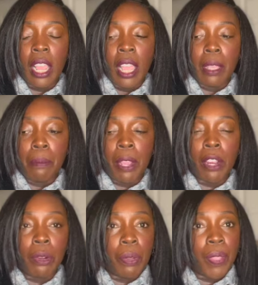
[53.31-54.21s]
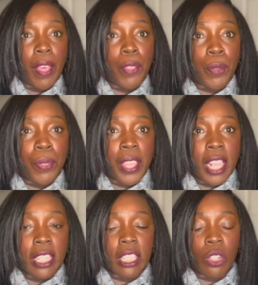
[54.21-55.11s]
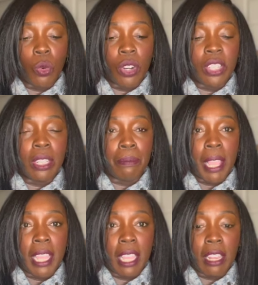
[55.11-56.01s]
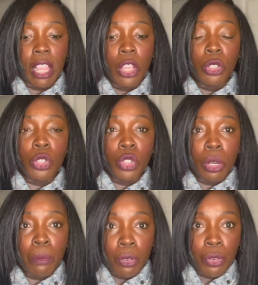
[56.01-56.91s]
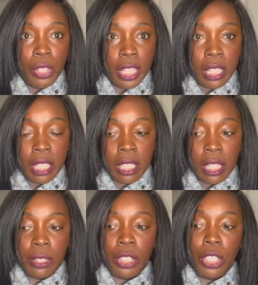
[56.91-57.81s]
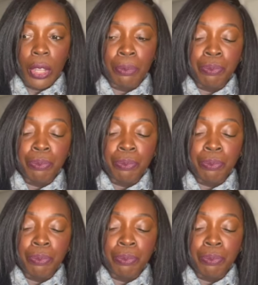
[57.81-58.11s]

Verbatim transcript: and pair it with other things in order to make it suitable for the season. So